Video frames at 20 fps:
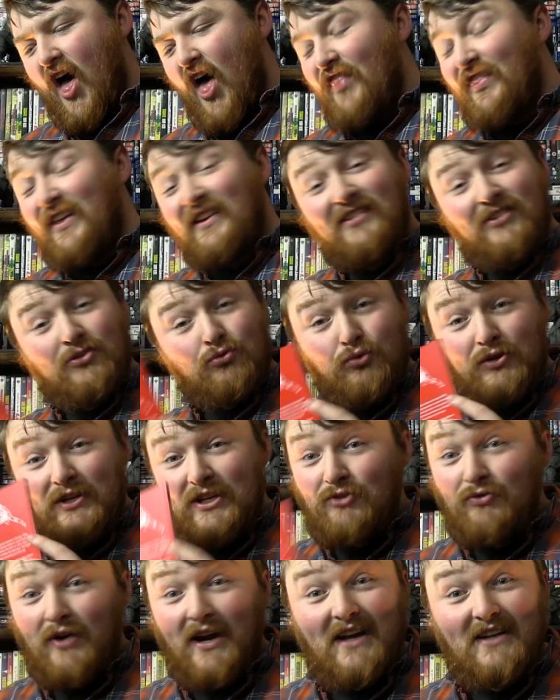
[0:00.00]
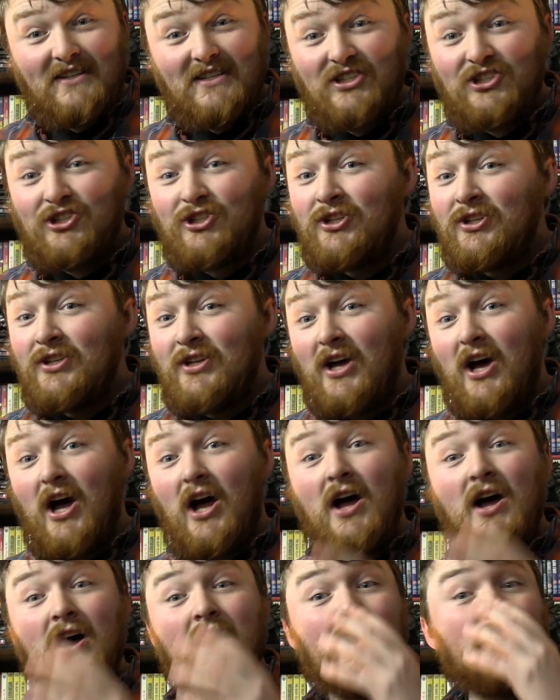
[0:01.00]
This is a really great edition.
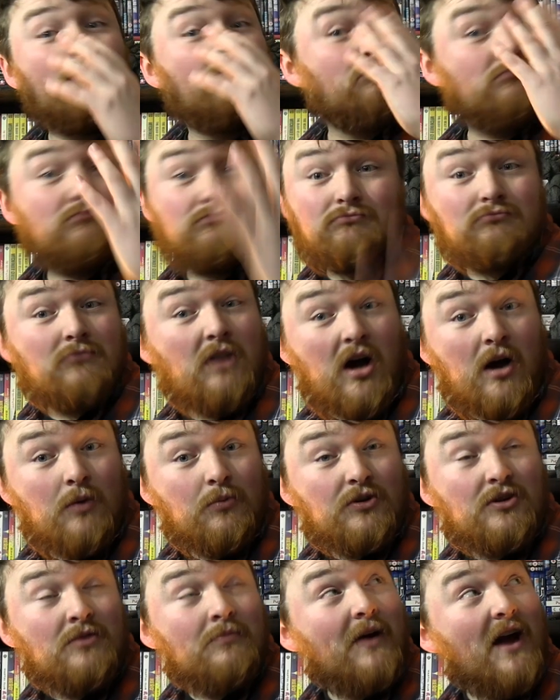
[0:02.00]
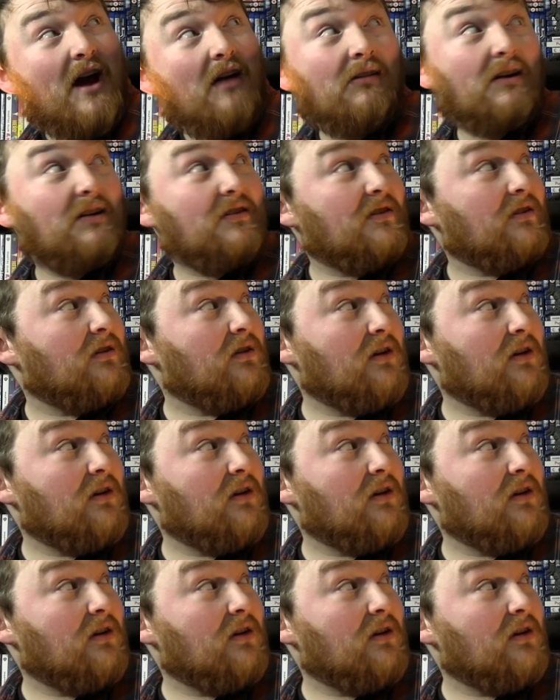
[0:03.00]
I would compare it to the